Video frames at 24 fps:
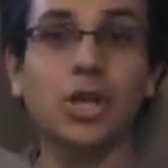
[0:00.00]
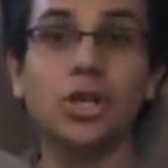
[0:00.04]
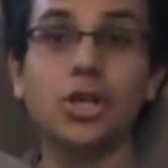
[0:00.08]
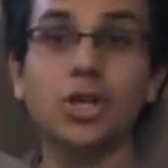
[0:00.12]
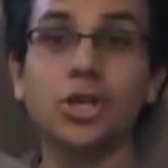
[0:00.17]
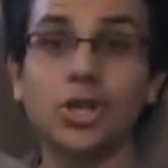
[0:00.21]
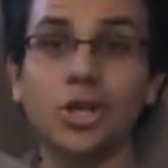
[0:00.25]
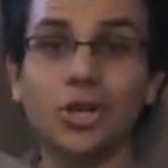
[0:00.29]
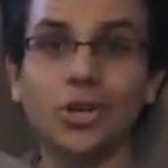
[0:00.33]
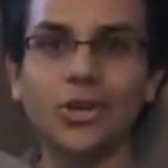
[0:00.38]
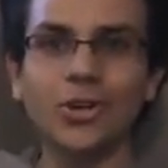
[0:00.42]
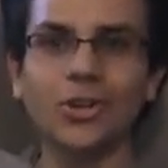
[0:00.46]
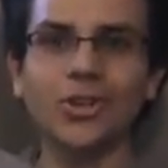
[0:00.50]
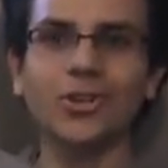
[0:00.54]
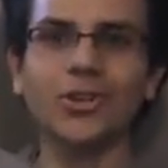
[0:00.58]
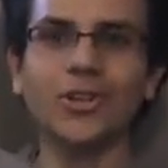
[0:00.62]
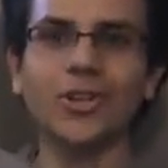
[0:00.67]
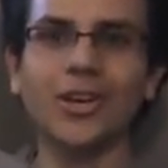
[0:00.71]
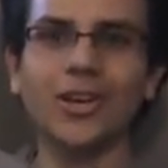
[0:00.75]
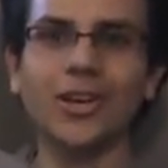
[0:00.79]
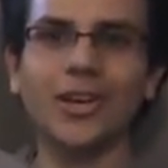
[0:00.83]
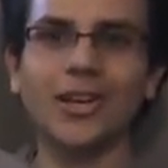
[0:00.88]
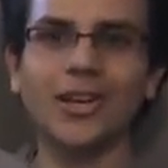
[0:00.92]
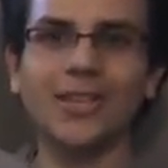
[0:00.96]
nerd
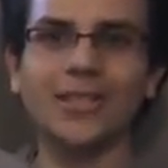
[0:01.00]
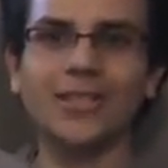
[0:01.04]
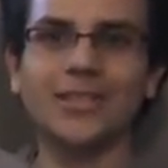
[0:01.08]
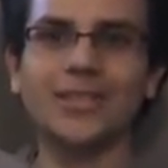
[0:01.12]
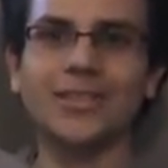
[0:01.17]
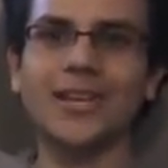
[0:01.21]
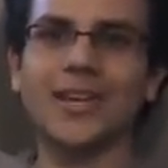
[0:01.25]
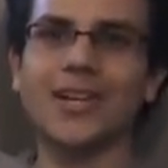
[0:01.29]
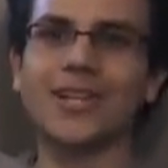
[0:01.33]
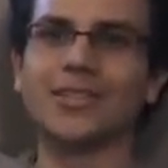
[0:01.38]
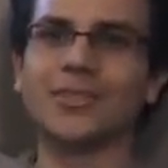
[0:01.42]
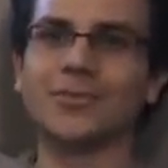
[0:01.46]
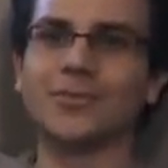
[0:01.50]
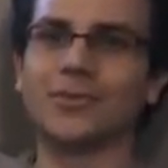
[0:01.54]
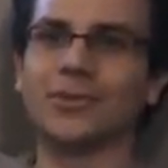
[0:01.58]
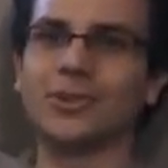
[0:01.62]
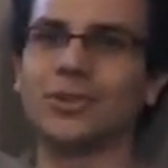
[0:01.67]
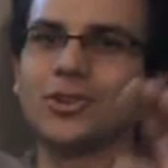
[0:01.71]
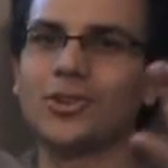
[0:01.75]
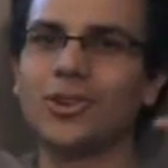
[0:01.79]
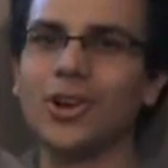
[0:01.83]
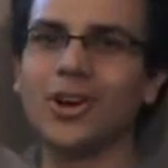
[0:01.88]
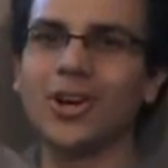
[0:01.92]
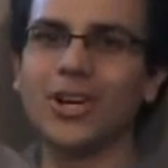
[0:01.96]
stands for
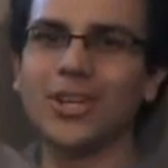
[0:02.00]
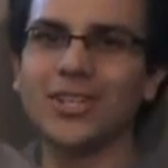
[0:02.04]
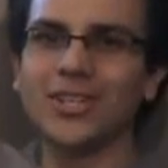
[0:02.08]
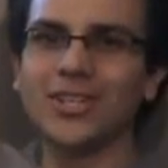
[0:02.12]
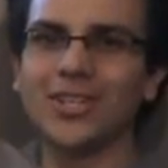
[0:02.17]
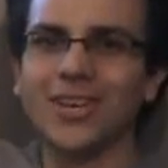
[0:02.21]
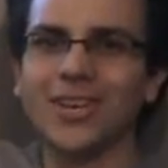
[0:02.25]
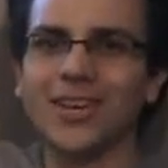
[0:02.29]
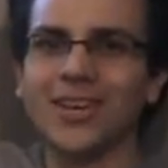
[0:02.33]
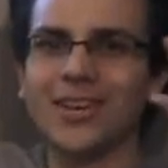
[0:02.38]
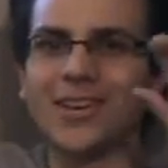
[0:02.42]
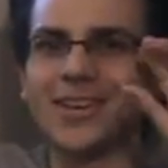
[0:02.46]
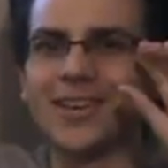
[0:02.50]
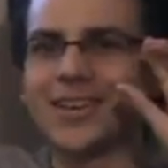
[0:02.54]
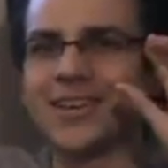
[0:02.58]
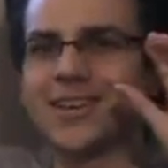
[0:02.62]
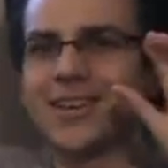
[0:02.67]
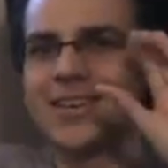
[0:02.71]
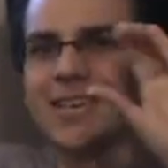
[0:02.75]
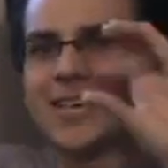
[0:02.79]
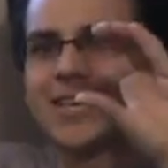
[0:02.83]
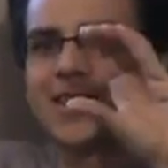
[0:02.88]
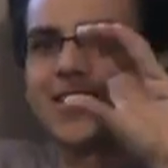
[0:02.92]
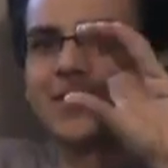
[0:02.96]
not
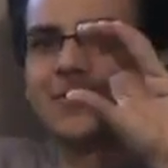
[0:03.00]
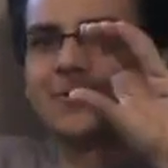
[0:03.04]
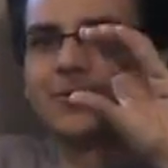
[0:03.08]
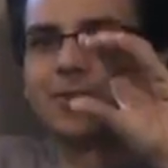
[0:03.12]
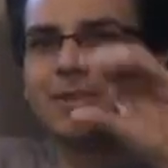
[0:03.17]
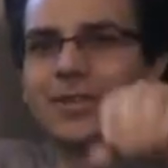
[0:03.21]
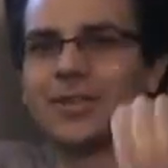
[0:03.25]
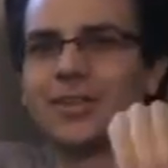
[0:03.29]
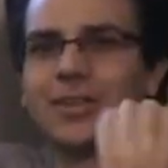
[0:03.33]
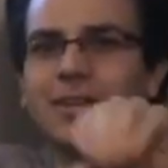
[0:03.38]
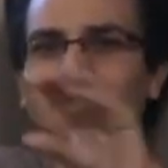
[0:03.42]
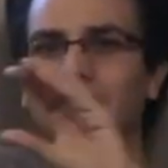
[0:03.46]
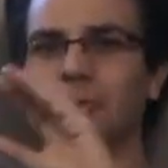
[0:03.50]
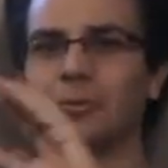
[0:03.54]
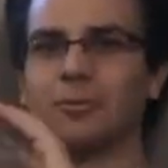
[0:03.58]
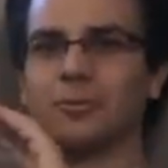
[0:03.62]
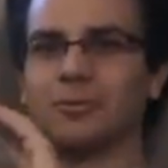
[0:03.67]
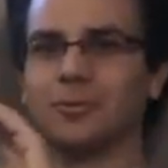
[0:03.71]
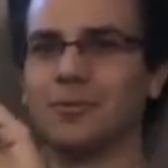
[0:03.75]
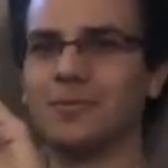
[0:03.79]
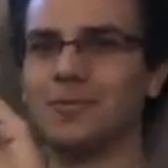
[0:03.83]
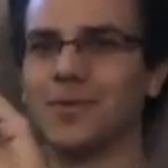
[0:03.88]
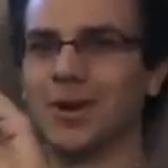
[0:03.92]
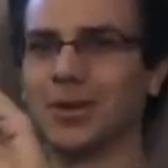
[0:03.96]
even
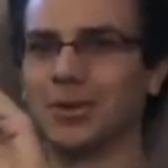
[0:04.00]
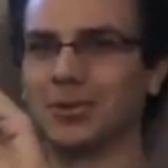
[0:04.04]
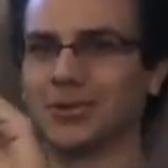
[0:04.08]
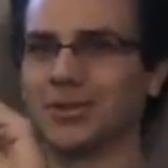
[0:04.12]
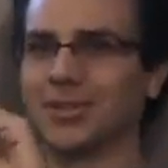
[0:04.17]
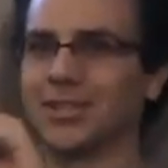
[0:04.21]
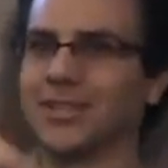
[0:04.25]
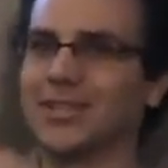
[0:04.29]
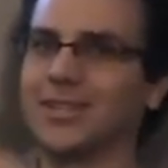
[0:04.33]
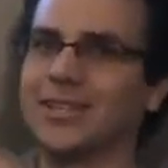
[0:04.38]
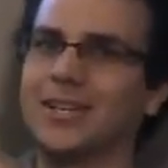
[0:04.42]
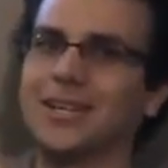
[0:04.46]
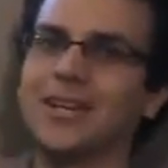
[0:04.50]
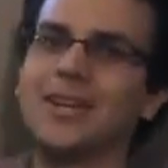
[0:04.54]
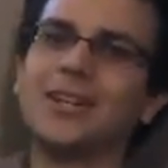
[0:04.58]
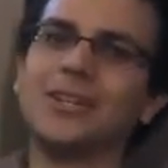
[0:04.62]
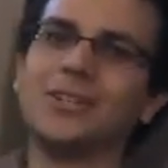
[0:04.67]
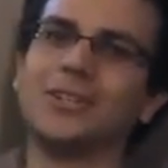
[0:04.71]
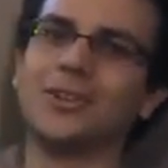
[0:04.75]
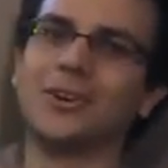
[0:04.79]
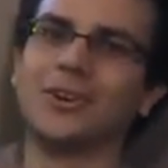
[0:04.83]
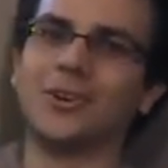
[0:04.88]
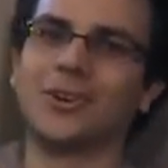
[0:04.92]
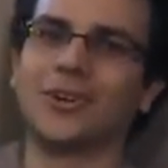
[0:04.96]
remotely
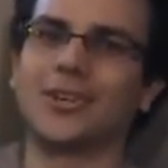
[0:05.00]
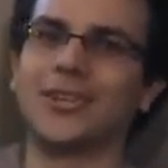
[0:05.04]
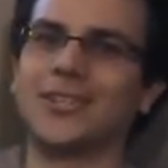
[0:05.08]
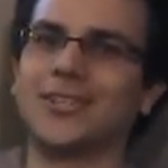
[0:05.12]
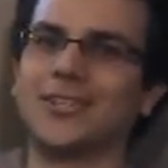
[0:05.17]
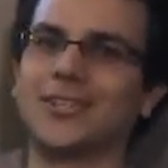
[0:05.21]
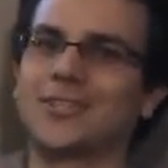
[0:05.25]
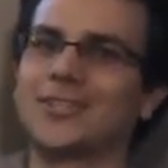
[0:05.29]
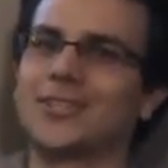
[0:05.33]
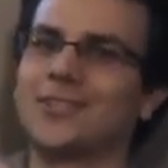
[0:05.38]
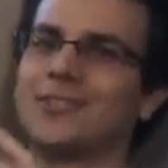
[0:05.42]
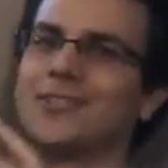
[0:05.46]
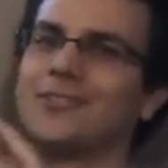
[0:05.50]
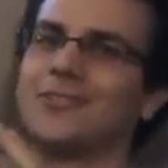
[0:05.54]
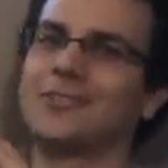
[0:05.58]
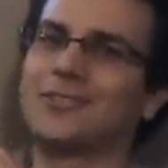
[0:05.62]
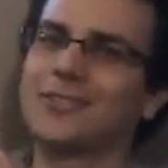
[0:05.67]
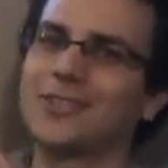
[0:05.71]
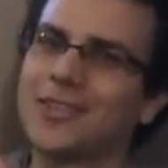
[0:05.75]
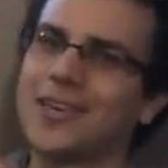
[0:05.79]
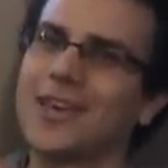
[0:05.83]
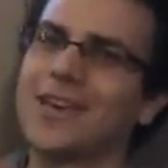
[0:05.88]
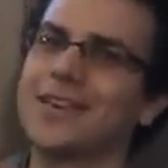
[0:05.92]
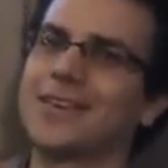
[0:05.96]
dorky, so
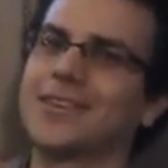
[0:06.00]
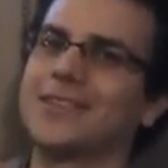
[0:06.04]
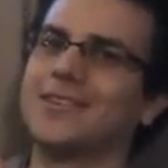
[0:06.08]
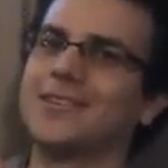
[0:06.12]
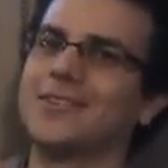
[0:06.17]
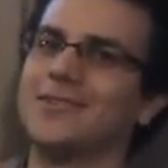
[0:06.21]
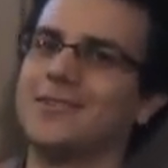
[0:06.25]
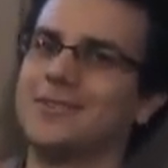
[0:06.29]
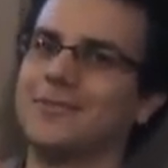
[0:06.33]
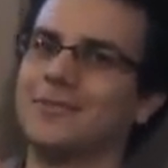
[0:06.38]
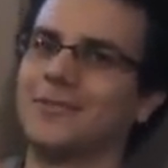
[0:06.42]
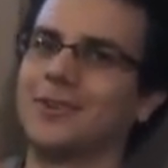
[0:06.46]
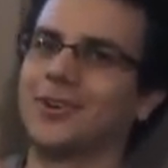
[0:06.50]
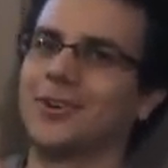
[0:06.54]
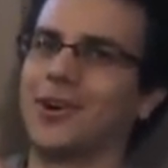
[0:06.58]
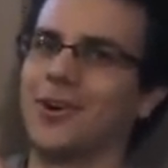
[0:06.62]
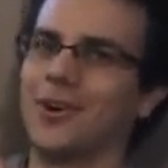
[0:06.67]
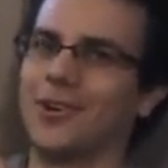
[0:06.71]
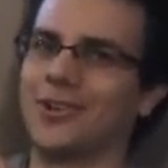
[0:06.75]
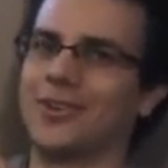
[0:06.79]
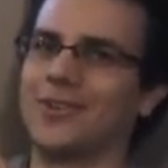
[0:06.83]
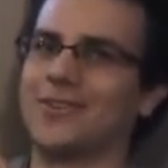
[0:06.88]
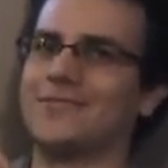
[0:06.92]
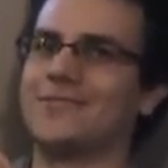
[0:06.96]
thank you for
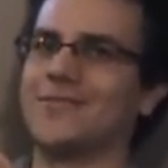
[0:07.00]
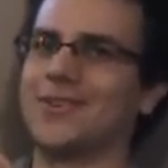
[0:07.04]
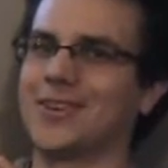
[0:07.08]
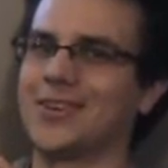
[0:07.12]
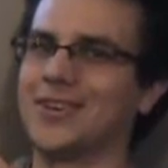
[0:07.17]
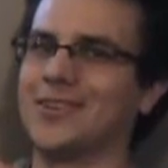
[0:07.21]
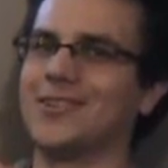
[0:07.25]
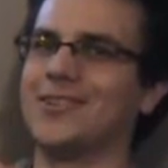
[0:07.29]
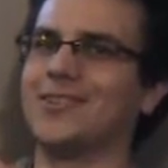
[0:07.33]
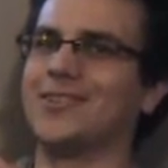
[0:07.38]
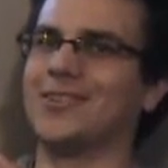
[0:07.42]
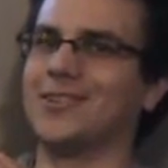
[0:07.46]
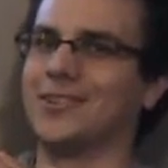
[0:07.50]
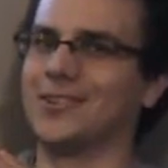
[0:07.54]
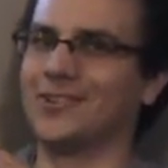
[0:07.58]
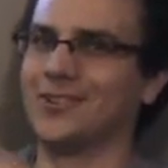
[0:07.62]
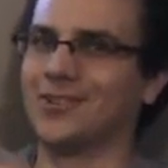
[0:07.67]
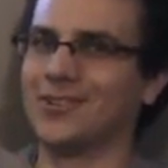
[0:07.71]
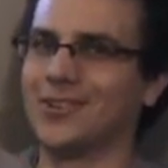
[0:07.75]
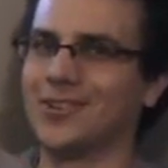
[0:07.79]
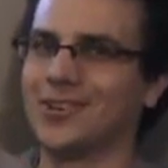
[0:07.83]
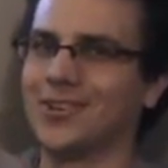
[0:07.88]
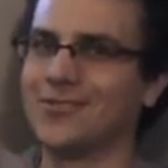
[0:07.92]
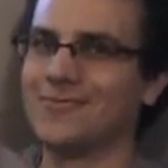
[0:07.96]
calling me a
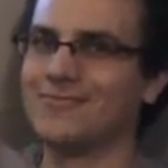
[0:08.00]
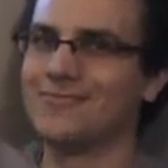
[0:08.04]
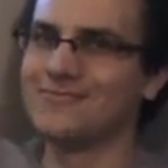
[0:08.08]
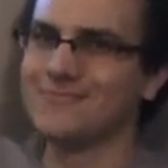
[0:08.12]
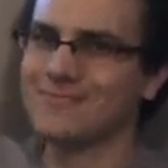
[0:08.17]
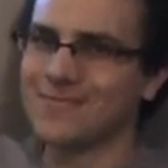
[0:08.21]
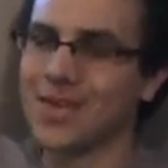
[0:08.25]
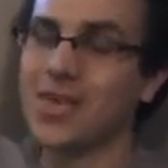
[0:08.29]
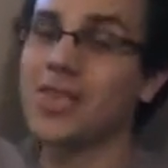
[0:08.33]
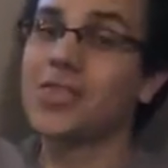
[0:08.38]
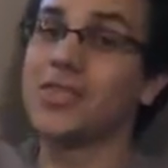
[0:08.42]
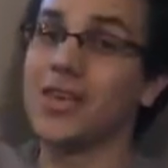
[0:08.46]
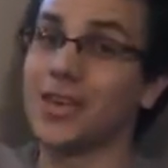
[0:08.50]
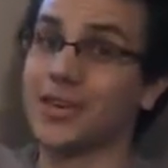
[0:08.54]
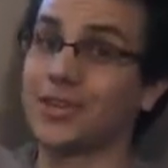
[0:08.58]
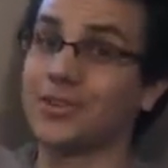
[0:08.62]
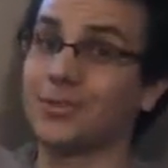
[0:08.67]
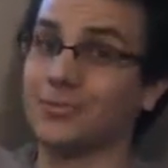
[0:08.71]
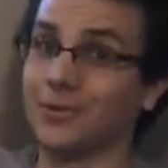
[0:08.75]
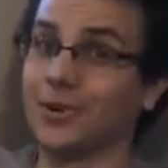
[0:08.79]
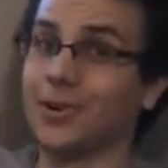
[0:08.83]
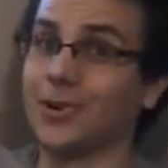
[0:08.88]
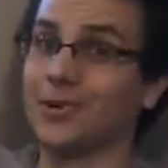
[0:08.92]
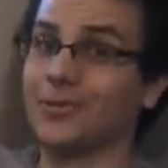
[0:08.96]
nerd. Thank
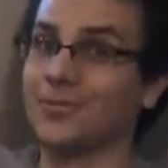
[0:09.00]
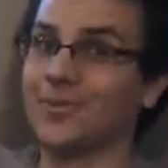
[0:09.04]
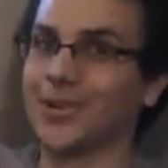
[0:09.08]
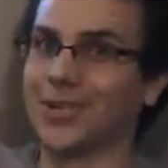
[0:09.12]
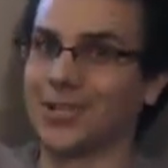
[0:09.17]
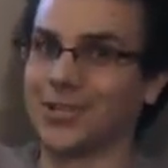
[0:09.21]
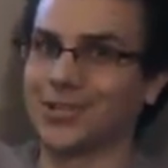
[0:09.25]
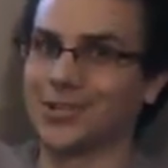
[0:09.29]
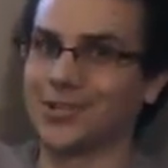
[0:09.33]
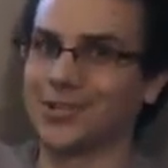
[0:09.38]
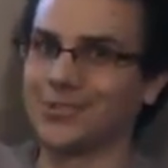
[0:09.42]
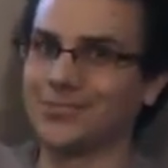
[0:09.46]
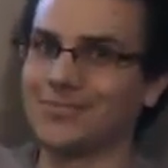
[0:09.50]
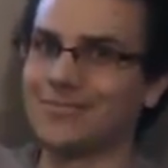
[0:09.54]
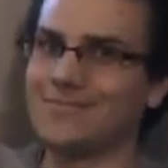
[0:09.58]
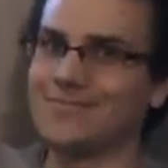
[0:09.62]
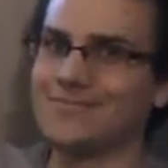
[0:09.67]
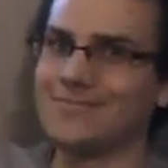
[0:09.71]
you very much.